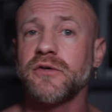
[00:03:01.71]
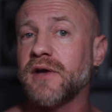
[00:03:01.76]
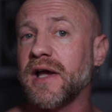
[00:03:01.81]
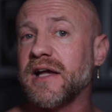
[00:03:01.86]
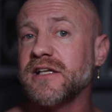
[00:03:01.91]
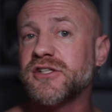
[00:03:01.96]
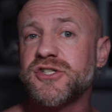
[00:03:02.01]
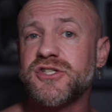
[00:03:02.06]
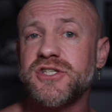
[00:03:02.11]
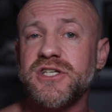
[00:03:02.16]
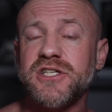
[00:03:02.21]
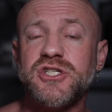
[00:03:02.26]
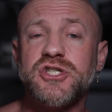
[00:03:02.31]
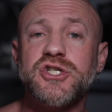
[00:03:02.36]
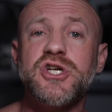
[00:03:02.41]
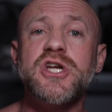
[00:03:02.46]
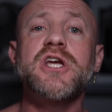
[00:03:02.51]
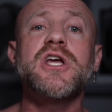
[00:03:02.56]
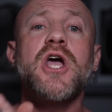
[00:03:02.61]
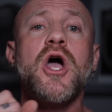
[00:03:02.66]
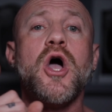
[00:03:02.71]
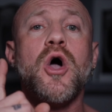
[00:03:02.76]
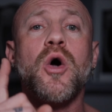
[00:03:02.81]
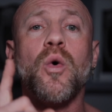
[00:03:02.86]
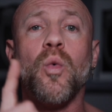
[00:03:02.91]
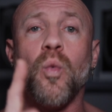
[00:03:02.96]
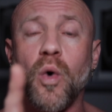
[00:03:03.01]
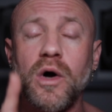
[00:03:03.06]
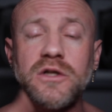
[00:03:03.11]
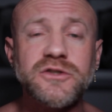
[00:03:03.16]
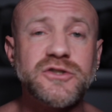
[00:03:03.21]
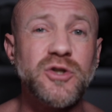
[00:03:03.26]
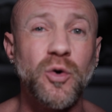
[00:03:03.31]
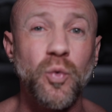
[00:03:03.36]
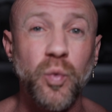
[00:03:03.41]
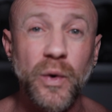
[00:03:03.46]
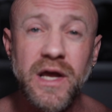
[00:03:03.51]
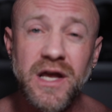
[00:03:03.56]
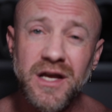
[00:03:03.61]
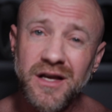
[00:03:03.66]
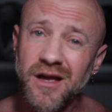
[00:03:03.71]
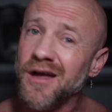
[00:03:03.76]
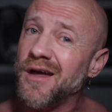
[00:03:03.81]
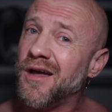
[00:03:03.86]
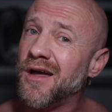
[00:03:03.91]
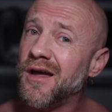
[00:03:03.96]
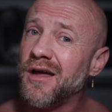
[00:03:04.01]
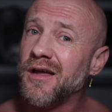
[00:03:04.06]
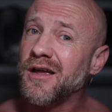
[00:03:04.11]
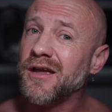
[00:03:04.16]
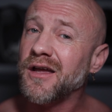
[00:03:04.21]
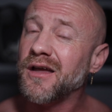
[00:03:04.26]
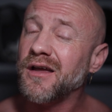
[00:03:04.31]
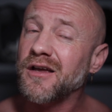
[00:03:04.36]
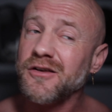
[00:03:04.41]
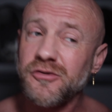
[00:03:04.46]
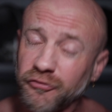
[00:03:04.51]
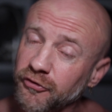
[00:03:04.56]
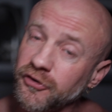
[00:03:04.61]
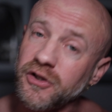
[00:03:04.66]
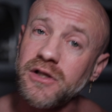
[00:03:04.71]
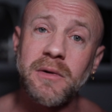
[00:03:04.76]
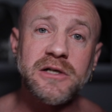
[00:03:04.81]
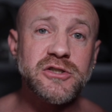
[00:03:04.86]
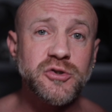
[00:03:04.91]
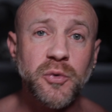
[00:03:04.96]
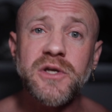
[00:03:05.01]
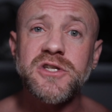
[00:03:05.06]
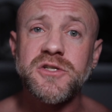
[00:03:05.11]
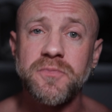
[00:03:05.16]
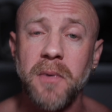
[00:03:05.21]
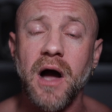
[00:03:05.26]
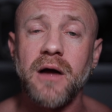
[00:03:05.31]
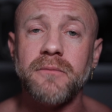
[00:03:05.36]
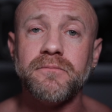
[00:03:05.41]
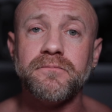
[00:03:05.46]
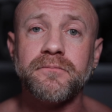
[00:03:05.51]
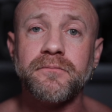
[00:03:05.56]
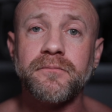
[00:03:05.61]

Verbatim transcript: of HCG once a week is really my sweet spot.